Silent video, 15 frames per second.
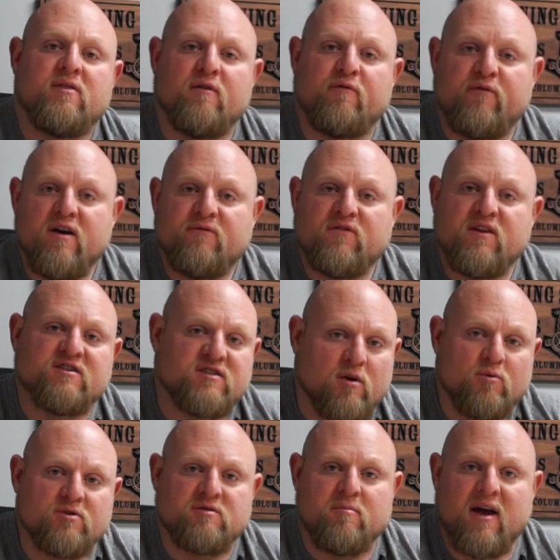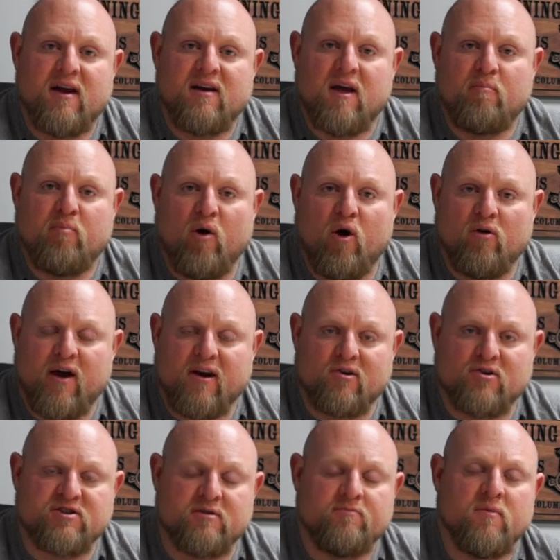the 50s, there was a man named Paul
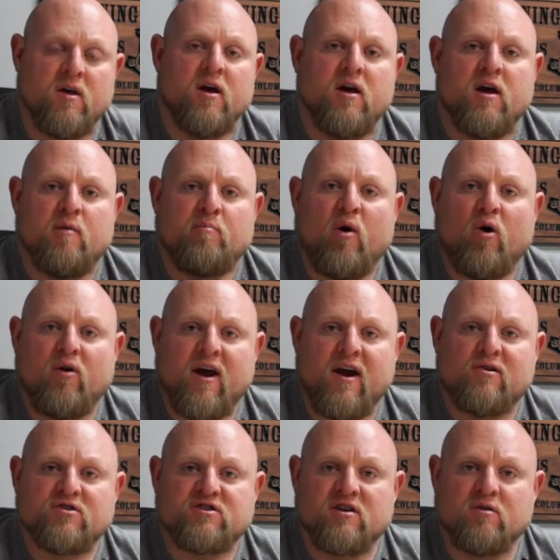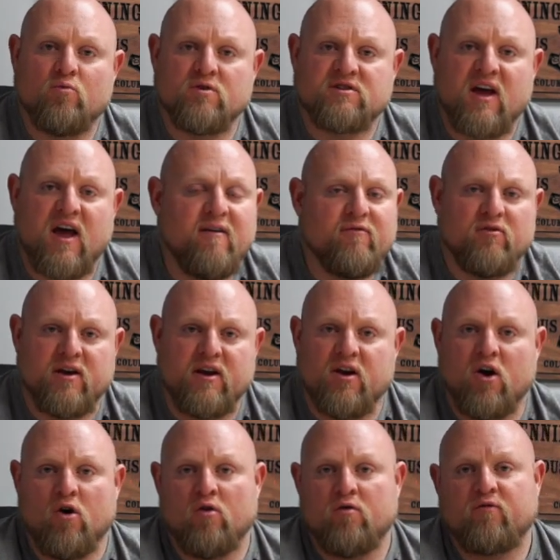Anderson, and Paul Anderson was heavily
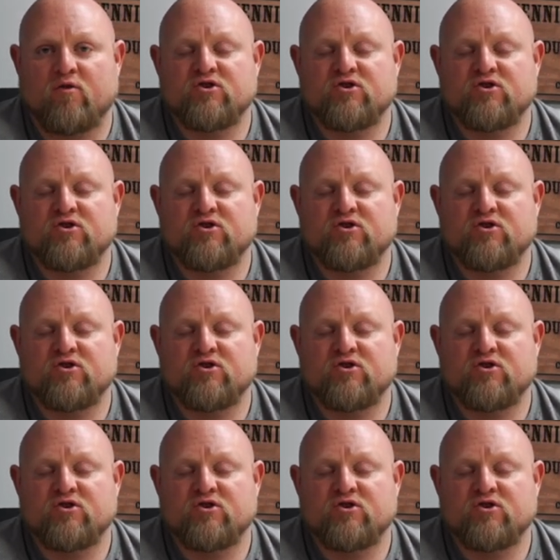known for